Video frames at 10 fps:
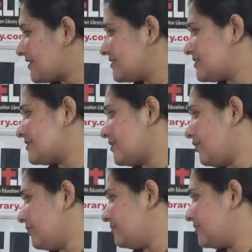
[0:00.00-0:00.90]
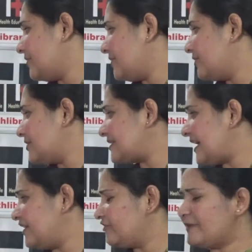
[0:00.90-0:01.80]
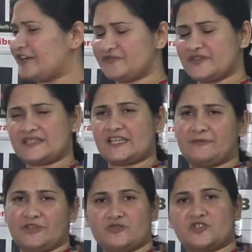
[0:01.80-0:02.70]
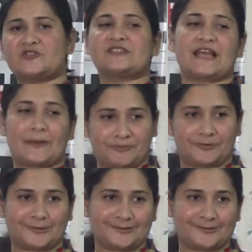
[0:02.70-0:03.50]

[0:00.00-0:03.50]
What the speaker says: So those kind of metaphors can be used to snap